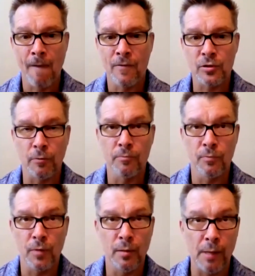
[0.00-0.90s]
So
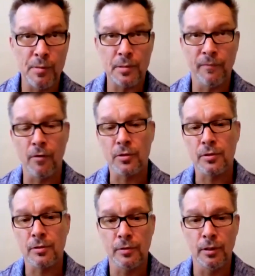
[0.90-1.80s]
there may be some
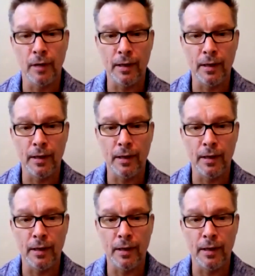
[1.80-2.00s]
folks, you know,